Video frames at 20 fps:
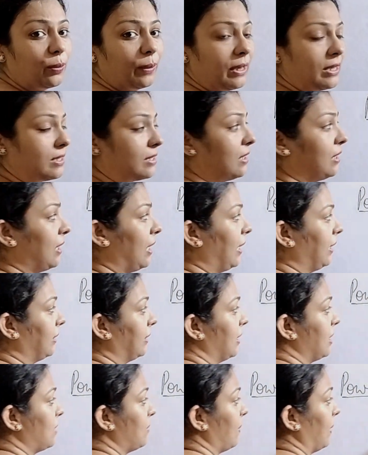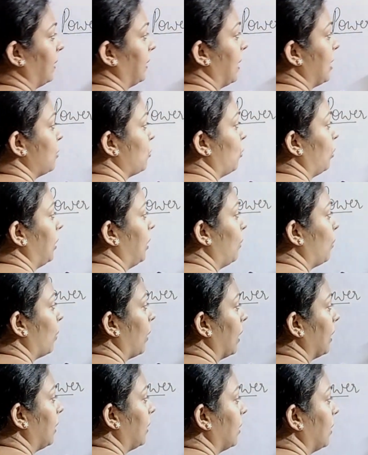question like this where there is only
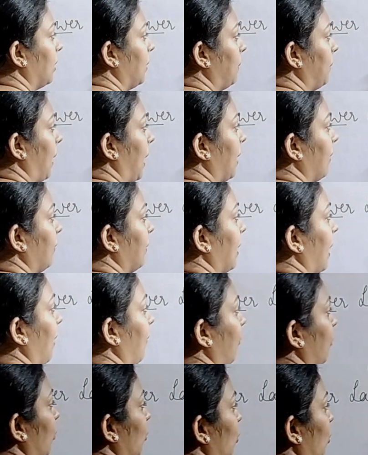one term and we have